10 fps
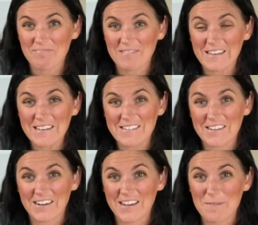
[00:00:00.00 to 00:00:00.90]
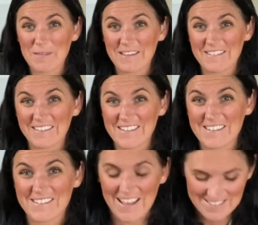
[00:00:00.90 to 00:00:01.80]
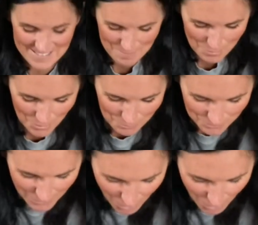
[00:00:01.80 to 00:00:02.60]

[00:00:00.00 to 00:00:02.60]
easier, keep things delicious and simple.